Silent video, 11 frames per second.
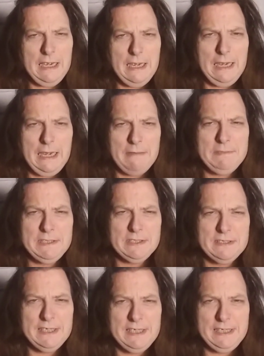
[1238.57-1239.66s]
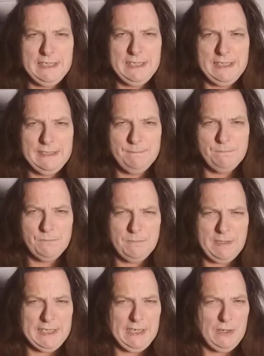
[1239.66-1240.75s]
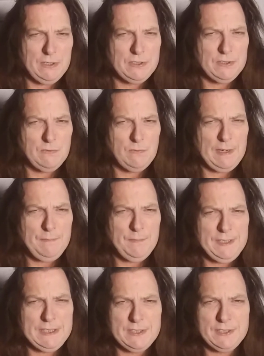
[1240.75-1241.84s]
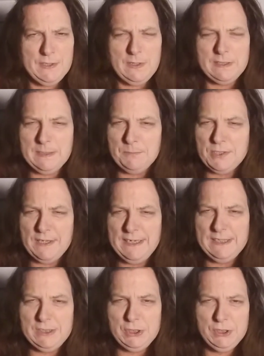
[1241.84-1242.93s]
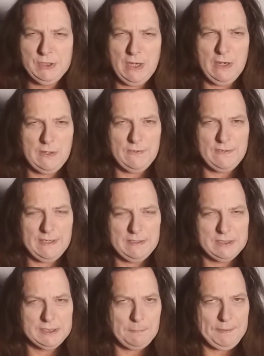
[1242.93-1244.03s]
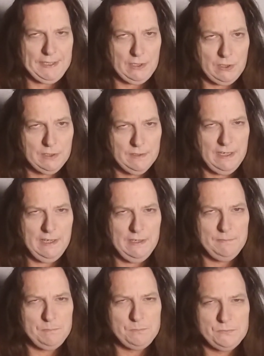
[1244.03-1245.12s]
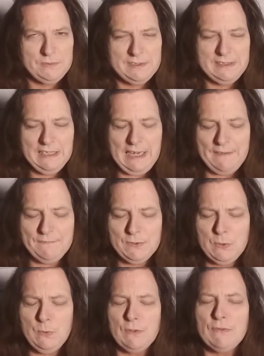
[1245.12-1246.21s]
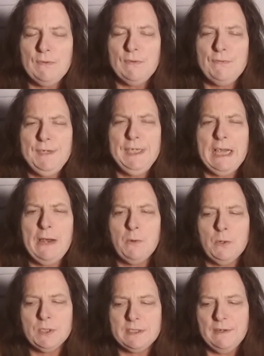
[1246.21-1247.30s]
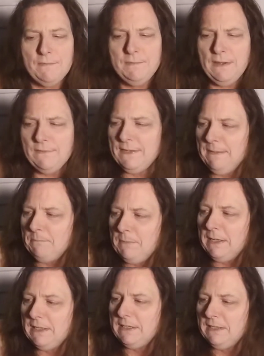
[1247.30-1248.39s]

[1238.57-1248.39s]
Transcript: obviously, my character rightfully deserves something stronger than the spear. Um, after going through three hours of nothing but